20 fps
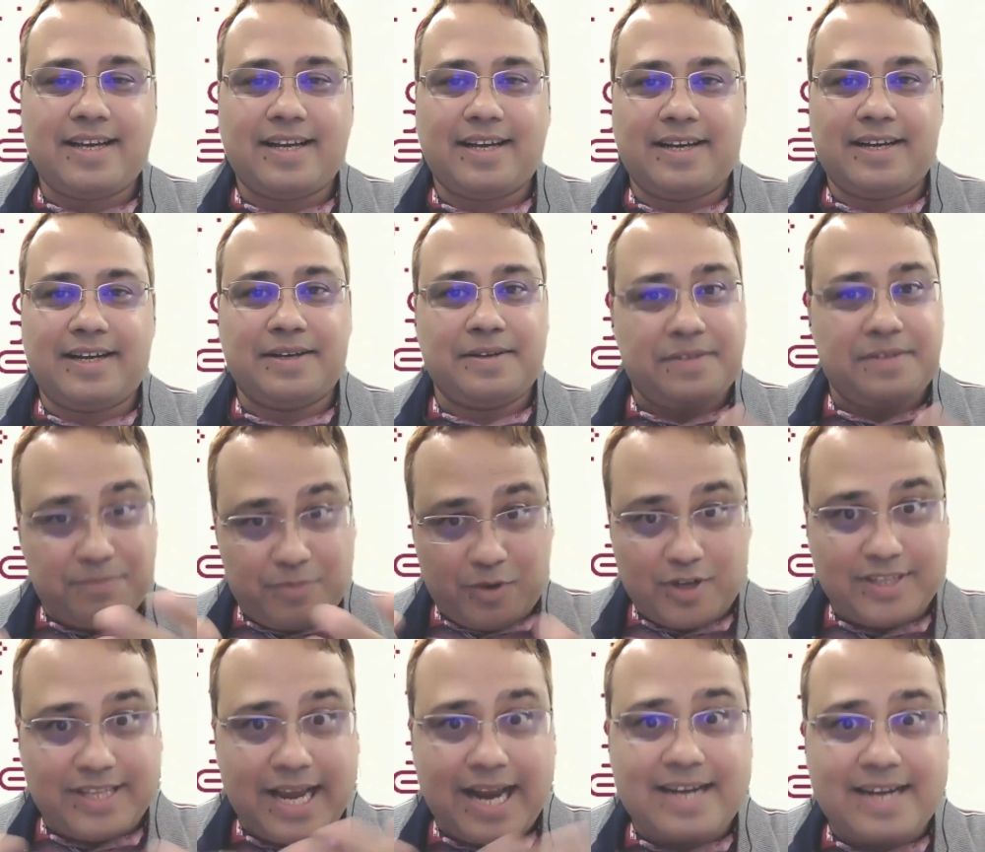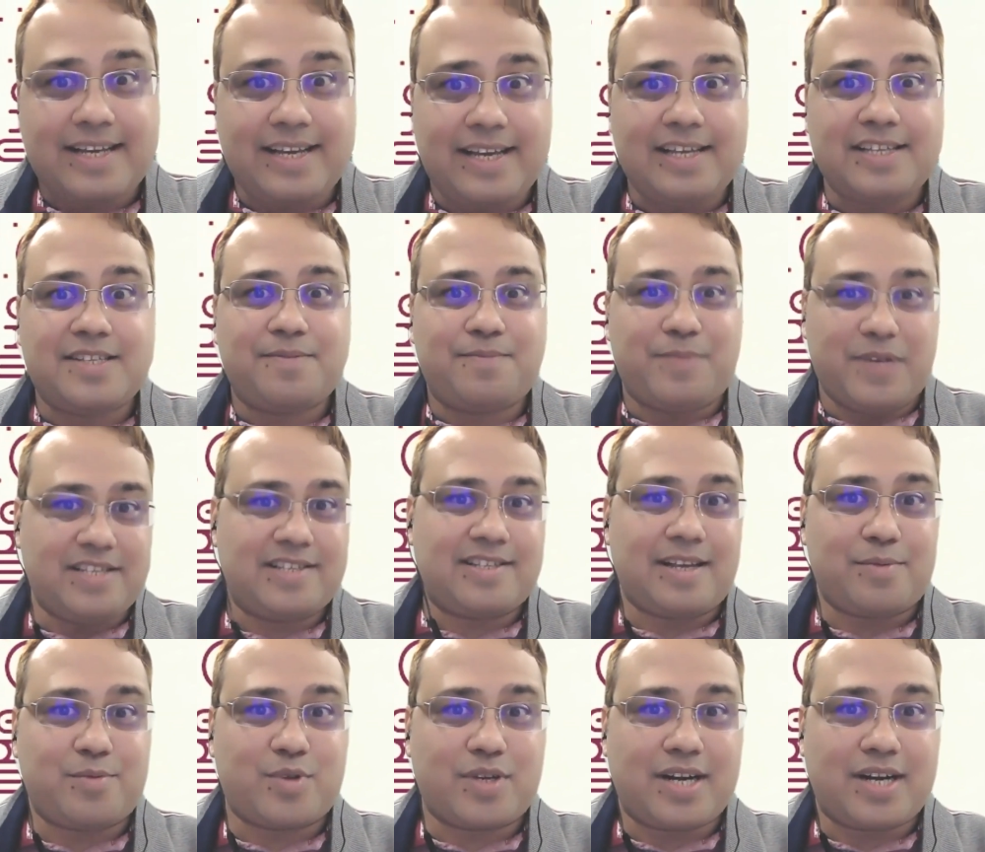Uh, for that case, please
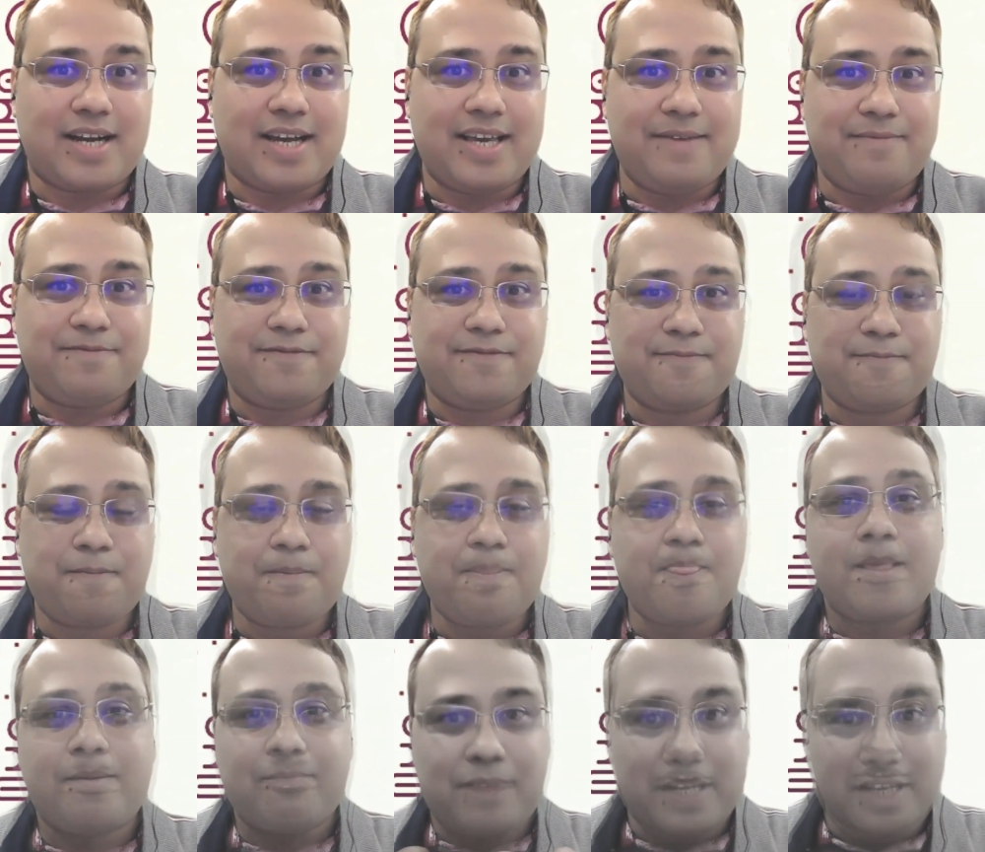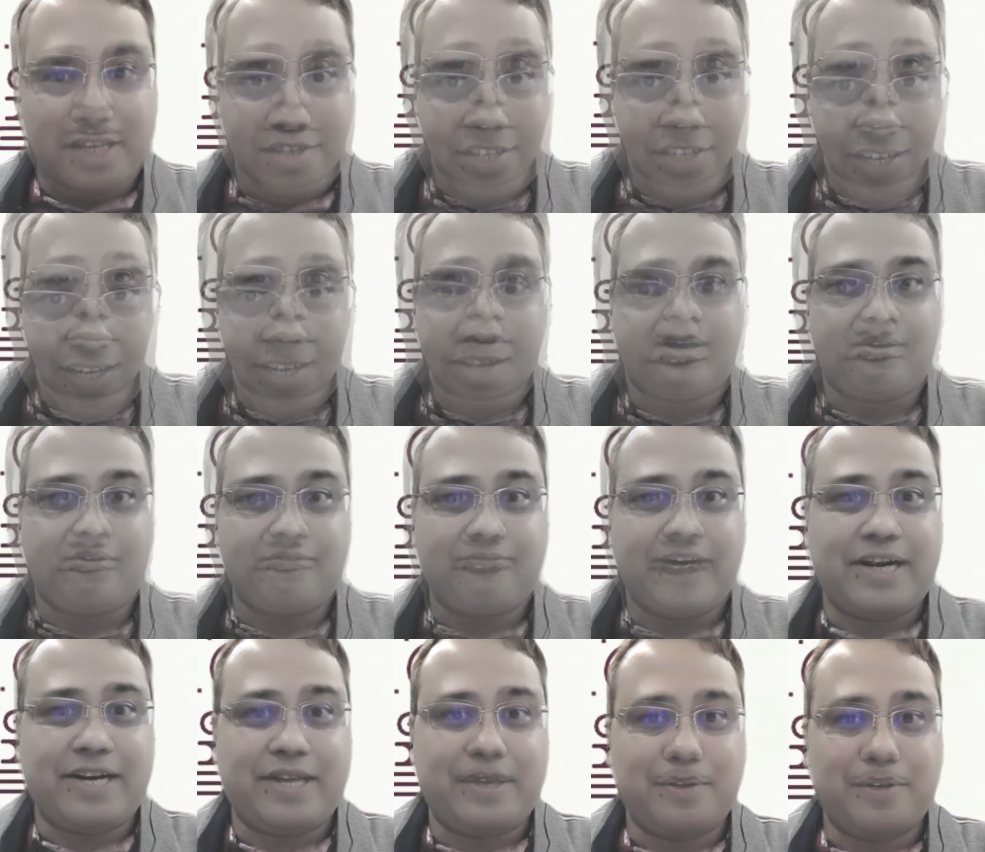subscribe, please share our
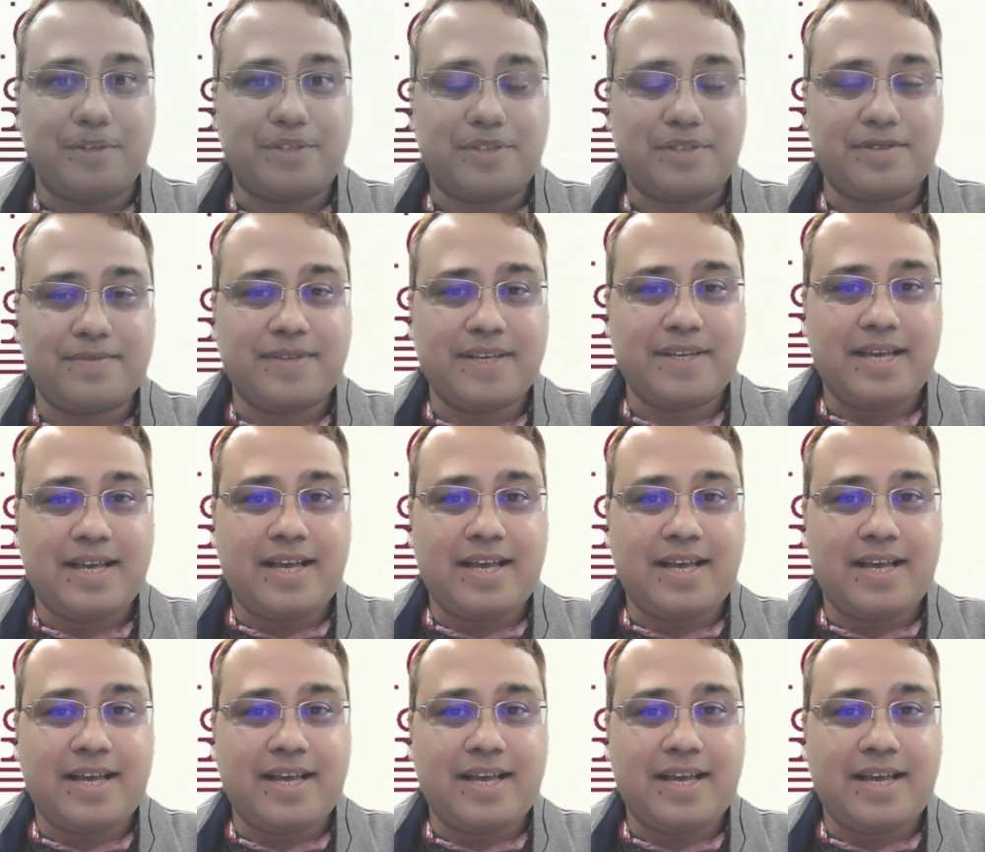videos